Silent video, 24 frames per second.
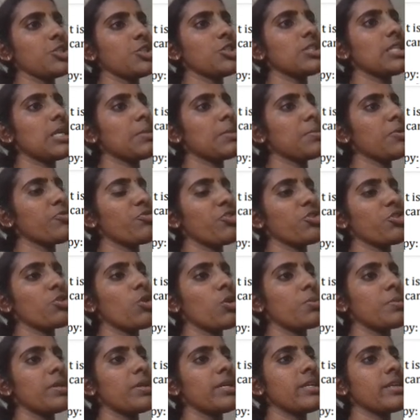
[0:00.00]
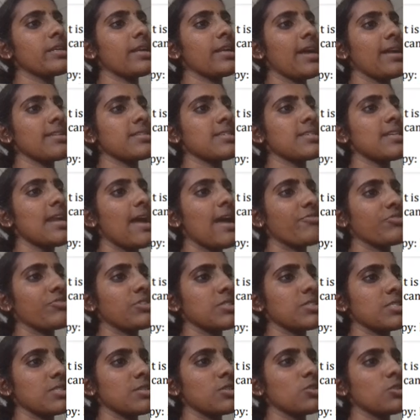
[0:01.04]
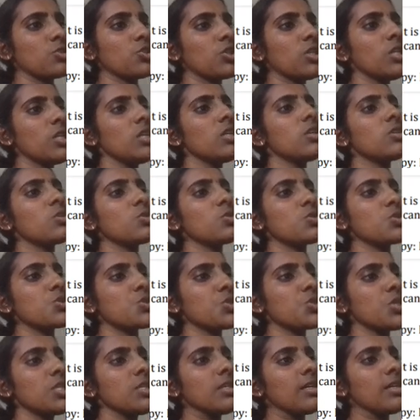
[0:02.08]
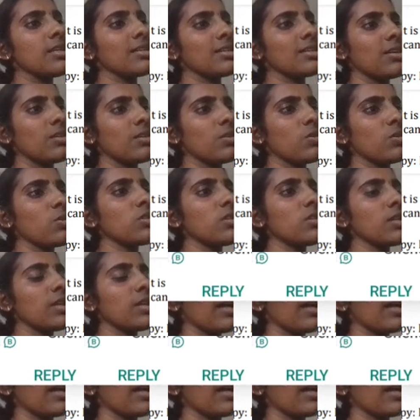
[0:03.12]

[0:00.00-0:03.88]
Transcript: therapy for gallbladder cancer after surgery to shrink and control the